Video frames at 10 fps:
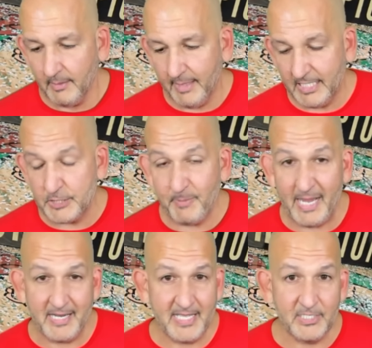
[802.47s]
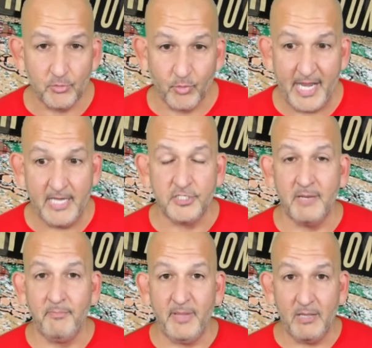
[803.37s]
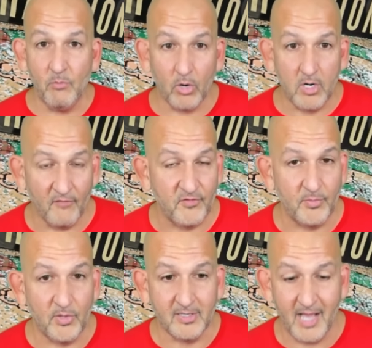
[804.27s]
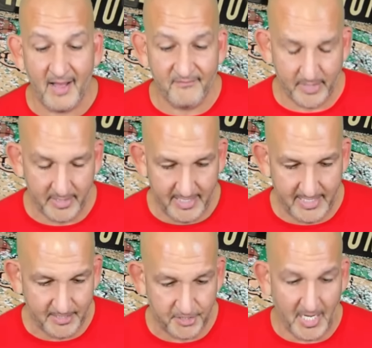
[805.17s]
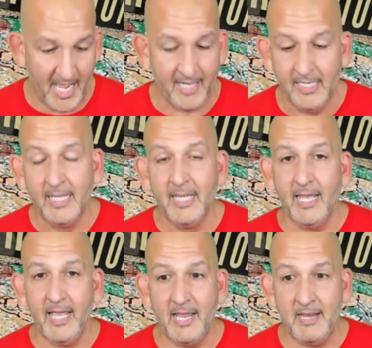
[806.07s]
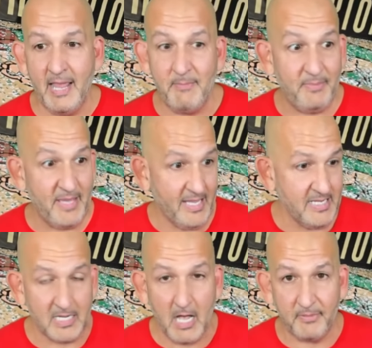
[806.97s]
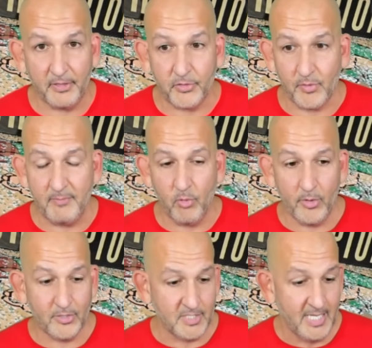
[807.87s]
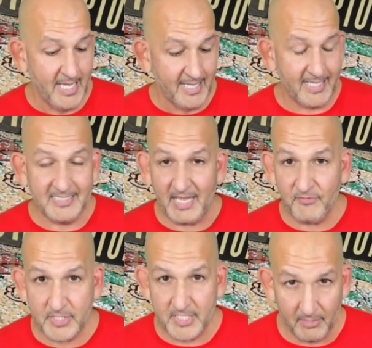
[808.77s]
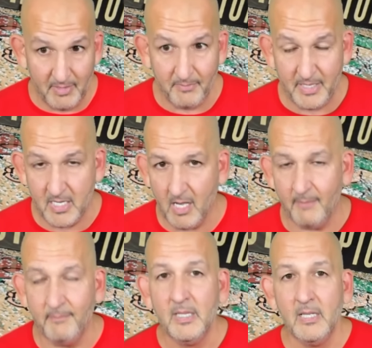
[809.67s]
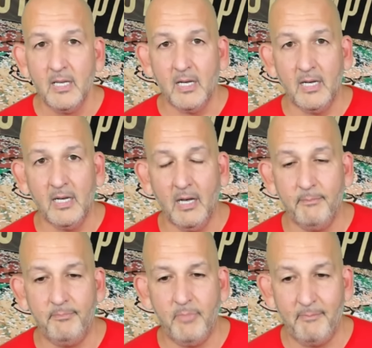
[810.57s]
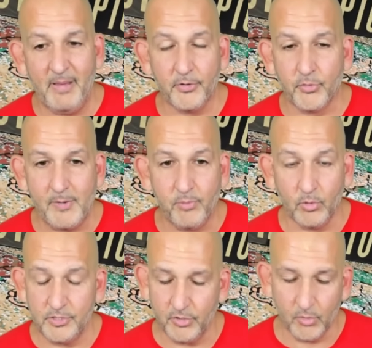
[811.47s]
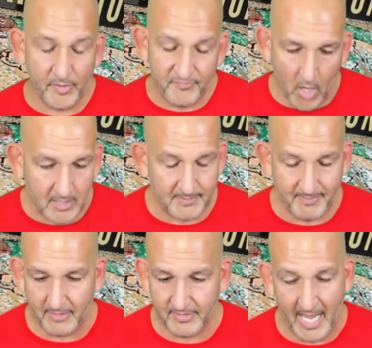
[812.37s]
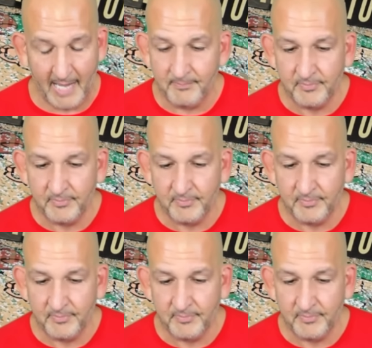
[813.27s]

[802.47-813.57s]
expanding his range and being more comfortable and confident in his shot and and maybe hitting a couple of three pointers. Can Xavier Tillman become uh, a, a better three point shooter? We've talked about that.